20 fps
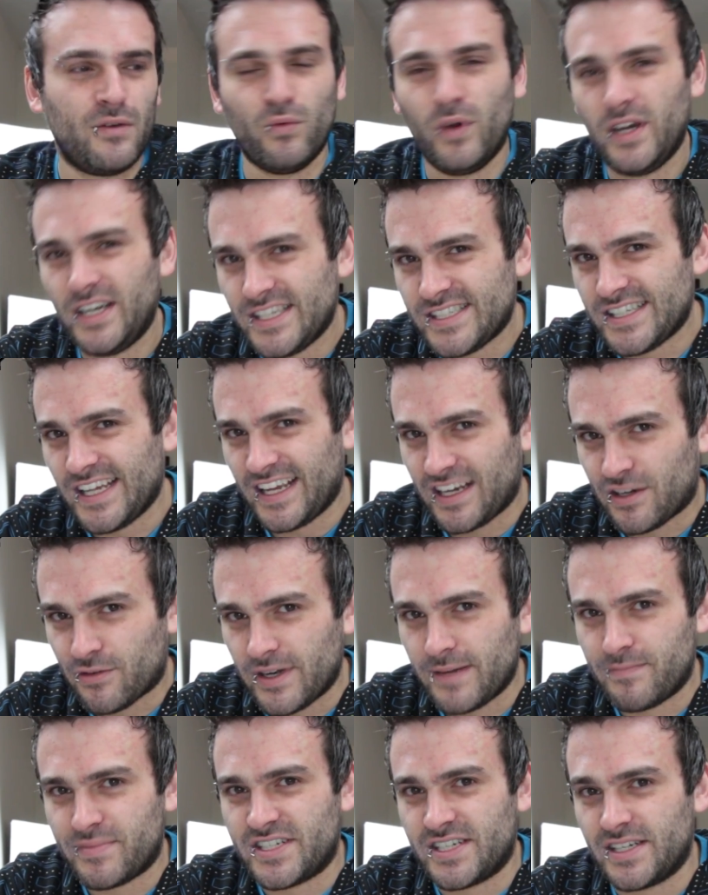What is
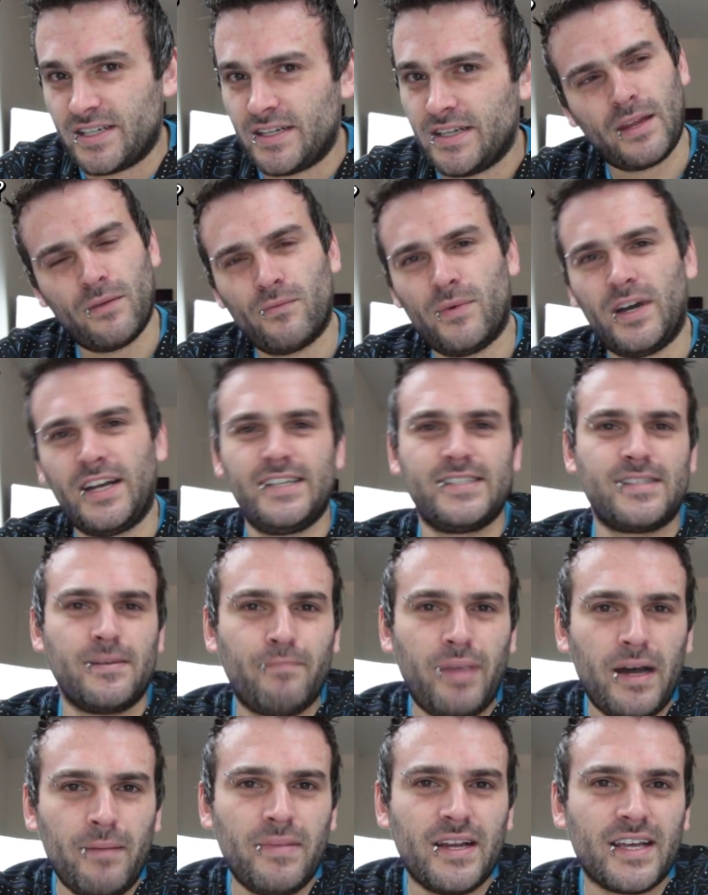encryption? What is a
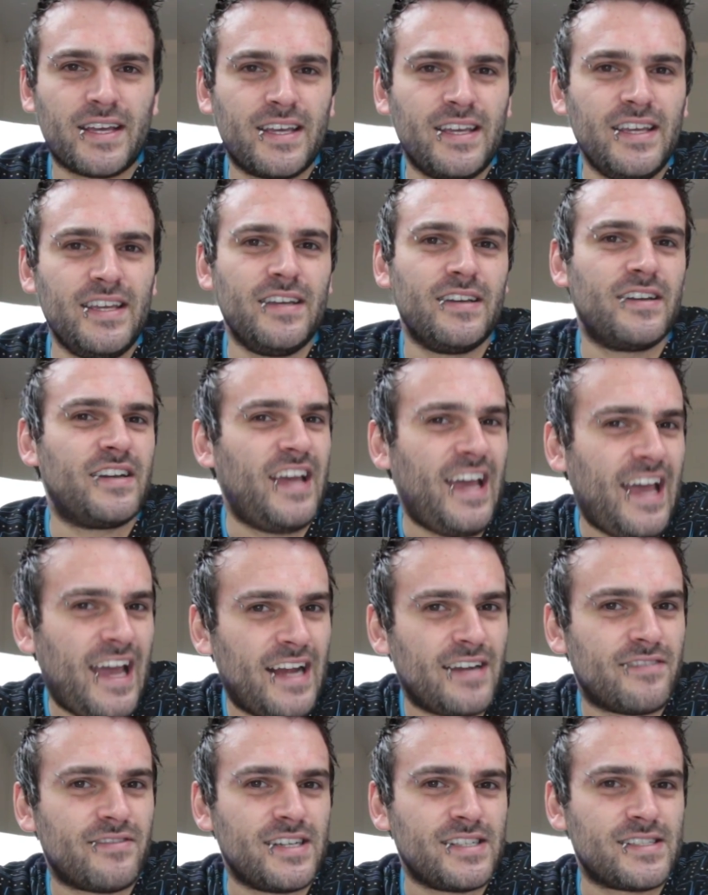public key and an
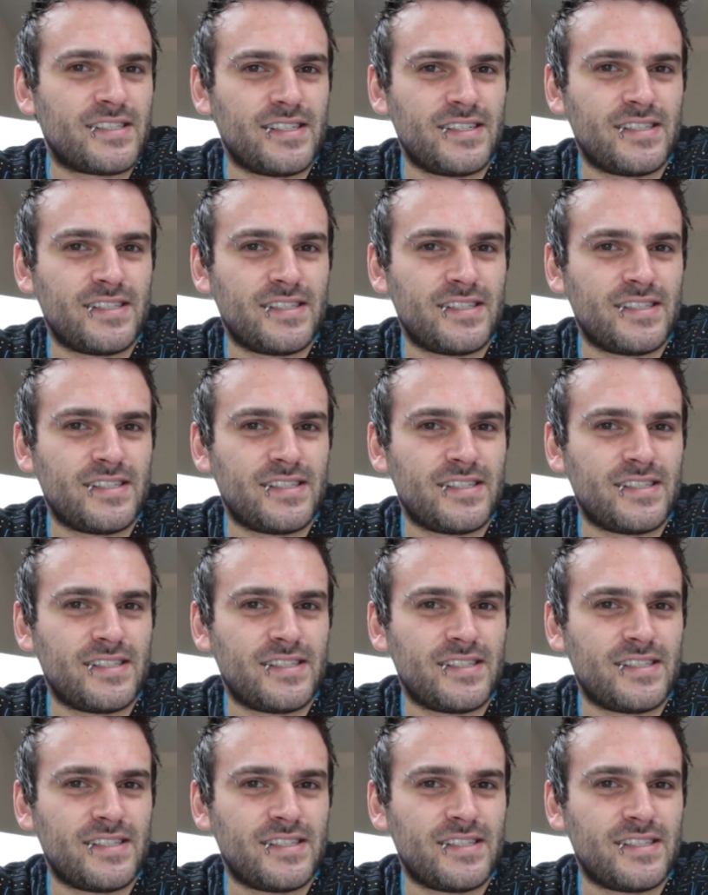address?